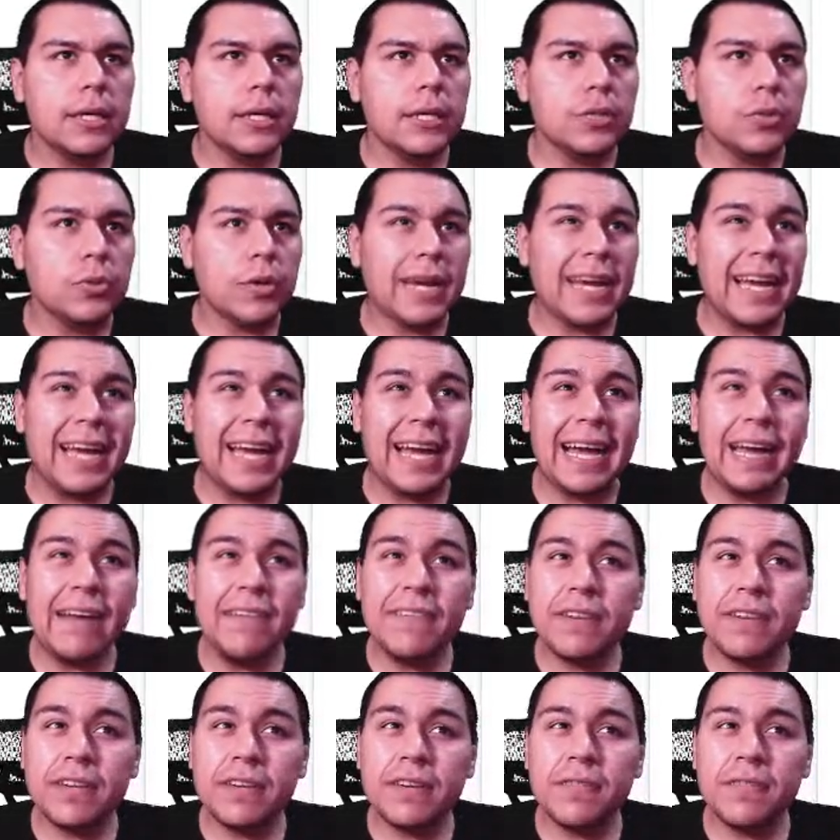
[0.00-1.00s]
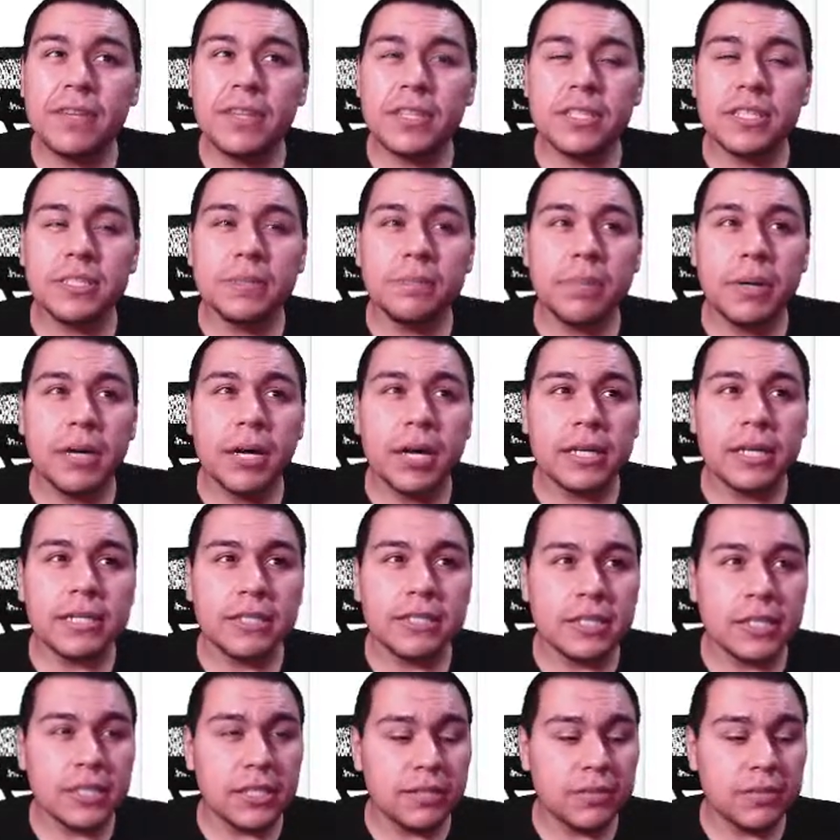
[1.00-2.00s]
Do I have enough in this box
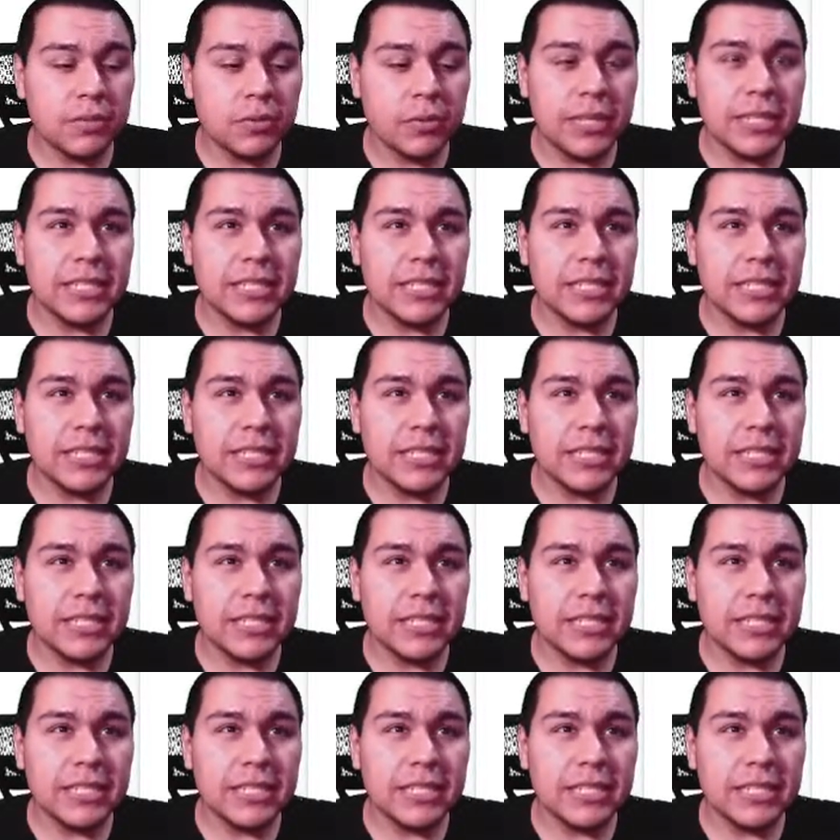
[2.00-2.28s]
to give away